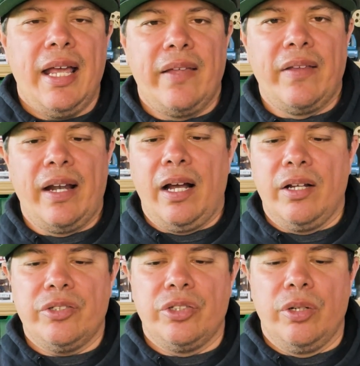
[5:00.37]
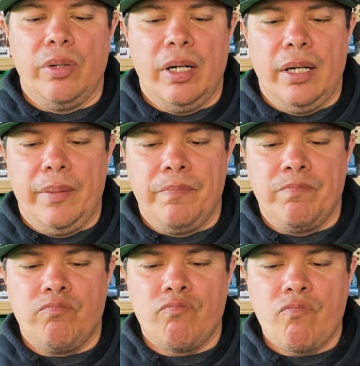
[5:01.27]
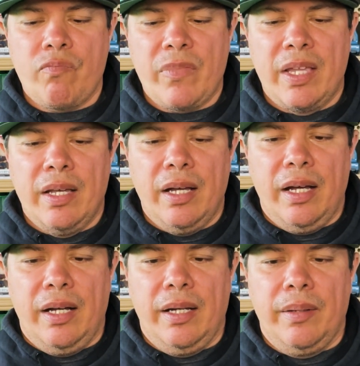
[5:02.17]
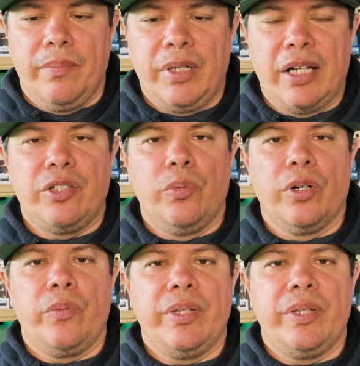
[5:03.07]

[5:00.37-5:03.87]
and then I also got to work